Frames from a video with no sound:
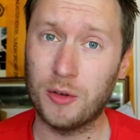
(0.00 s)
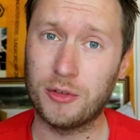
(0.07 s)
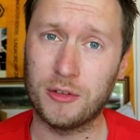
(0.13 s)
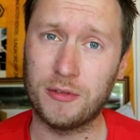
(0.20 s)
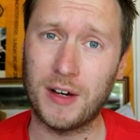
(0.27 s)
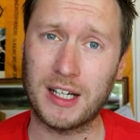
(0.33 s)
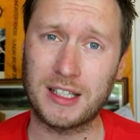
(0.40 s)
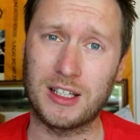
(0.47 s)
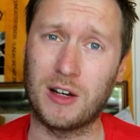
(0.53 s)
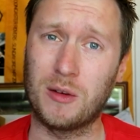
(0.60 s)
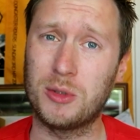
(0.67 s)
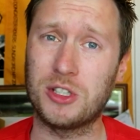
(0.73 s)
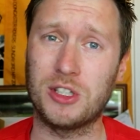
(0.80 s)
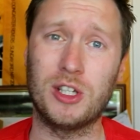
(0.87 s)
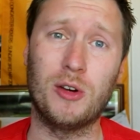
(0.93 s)
I know for a fact
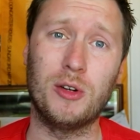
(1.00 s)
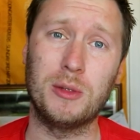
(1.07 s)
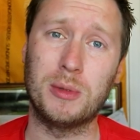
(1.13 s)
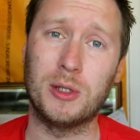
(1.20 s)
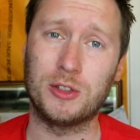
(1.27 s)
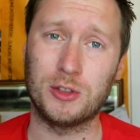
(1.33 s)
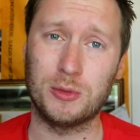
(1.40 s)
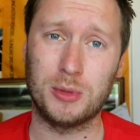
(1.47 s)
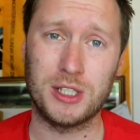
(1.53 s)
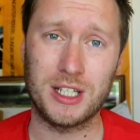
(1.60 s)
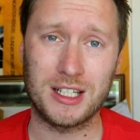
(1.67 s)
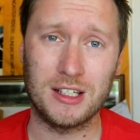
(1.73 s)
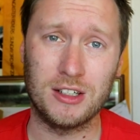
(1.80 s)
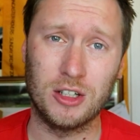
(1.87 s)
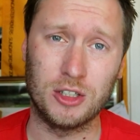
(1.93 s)
that I wasn't the only person who
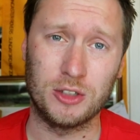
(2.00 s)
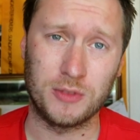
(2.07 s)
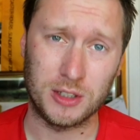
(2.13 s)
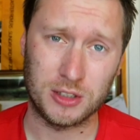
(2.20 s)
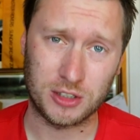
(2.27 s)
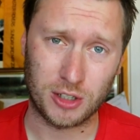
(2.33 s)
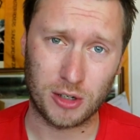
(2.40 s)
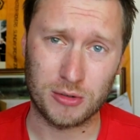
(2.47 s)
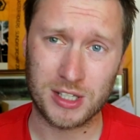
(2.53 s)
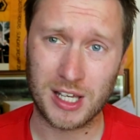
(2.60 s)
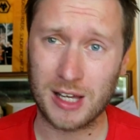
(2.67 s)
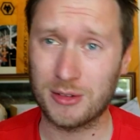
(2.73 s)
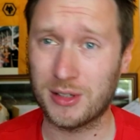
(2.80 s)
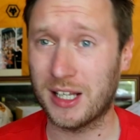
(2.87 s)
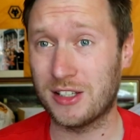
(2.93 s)
predicted Huddersfield to go
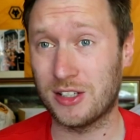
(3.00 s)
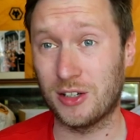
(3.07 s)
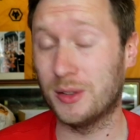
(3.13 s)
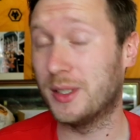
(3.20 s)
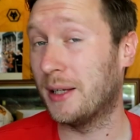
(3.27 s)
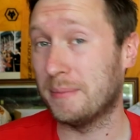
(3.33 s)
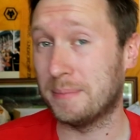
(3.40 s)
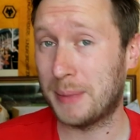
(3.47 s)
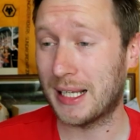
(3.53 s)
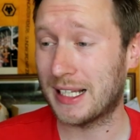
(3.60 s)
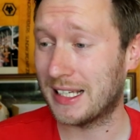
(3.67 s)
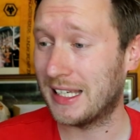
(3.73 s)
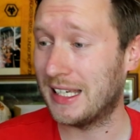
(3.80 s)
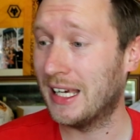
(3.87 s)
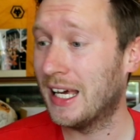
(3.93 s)
down and to go down
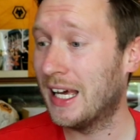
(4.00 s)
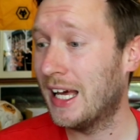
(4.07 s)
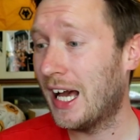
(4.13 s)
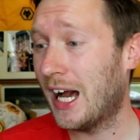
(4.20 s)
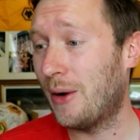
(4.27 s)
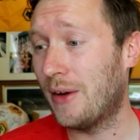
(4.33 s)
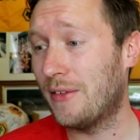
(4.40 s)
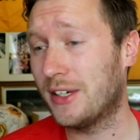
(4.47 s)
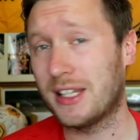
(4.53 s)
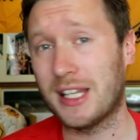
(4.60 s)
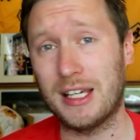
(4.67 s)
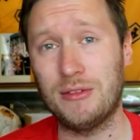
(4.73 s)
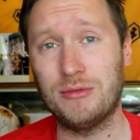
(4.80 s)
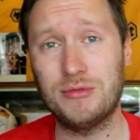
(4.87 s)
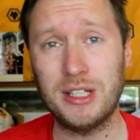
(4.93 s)
badly. However,
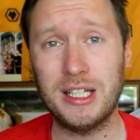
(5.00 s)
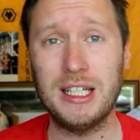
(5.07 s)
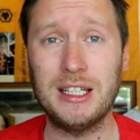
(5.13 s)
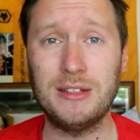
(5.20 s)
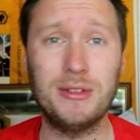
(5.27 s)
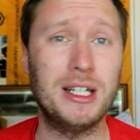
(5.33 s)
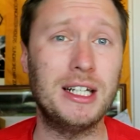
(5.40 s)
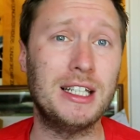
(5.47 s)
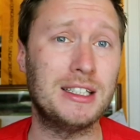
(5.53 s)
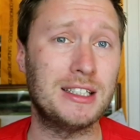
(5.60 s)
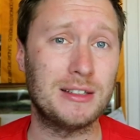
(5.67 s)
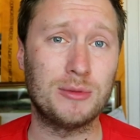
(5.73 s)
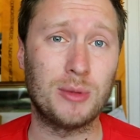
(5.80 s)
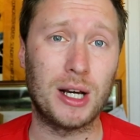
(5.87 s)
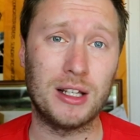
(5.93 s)
they really, really
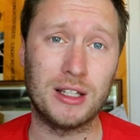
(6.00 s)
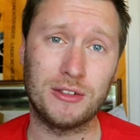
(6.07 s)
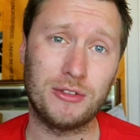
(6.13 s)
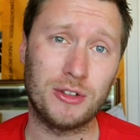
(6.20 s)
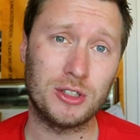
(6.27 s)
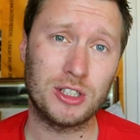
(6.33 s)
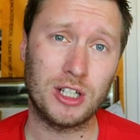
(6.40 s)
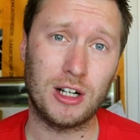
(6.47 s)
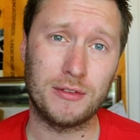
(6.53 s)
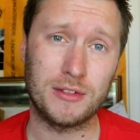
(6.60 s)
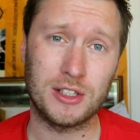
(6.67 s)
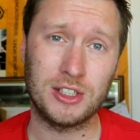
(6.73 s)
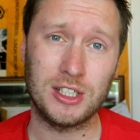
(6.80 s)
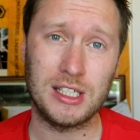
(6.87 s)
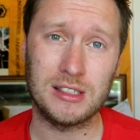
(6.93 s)
did well in the first
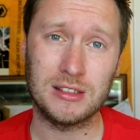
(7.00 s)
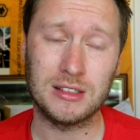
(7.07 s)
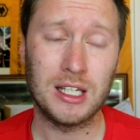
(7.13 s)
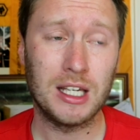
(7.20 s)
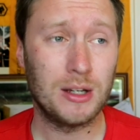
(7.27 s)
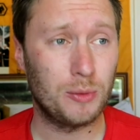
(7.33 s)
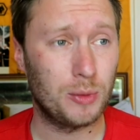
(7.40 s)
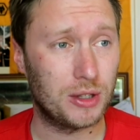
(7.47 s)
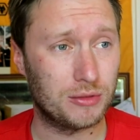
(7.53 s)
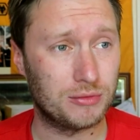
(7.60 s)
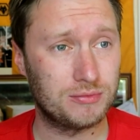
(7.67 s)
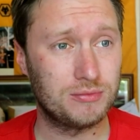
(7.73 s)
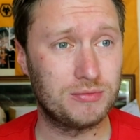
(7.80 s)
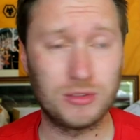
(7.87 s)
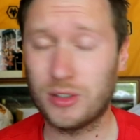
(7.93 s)
half of the season with
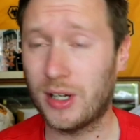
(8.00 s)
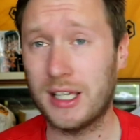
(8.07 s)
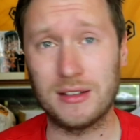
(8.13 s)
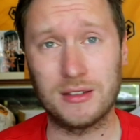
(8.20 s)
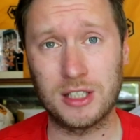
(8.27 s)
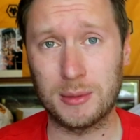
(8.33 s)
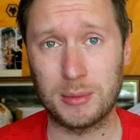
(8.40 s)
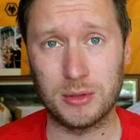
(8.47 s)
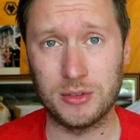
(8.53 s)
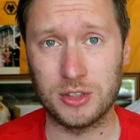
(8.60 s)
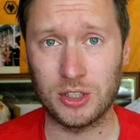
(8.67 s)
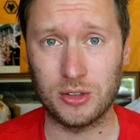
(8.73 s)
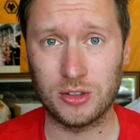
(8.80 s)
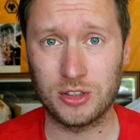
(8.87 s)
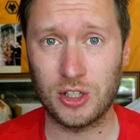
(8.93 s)
a great couple of
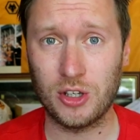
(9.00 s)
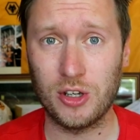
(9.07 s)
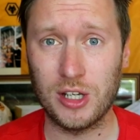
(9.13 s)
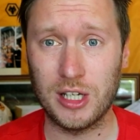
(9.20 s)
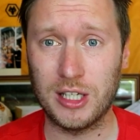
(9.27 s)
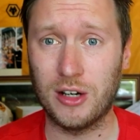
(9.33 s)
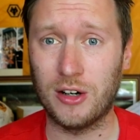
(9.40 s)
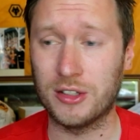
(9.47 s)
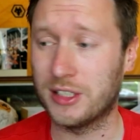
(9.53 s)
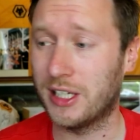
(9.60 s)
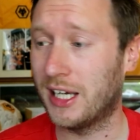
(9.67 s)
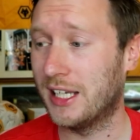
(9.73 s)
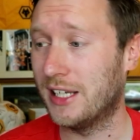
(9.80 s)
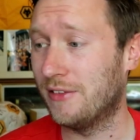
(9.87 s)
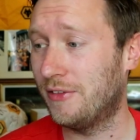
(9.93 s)
results early
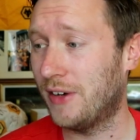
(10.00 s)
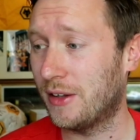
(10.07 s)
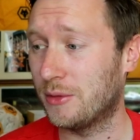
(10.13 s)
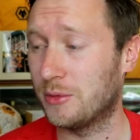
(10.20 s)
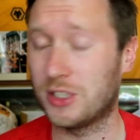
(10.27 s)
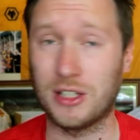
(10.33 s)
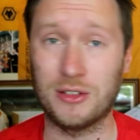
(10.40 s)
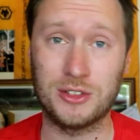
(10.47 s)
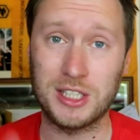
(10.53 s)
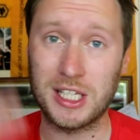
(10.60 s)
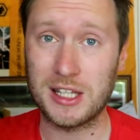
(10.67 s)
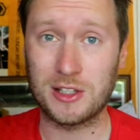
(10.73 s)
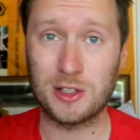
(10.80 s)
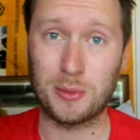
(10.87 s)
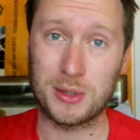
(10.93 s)
on and found themselves
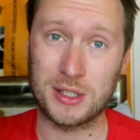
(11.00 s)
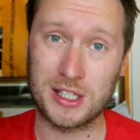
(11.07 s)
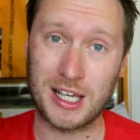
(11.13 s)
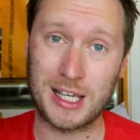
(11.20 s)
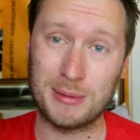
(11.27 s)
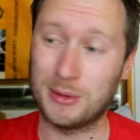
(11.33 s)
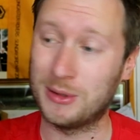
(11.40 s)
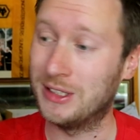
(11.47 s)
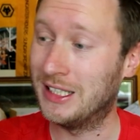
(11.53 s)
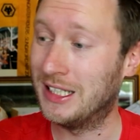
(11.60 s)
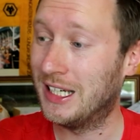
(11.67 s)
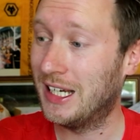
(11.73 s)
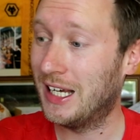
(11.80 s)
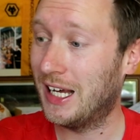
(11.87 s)
near the top of the table.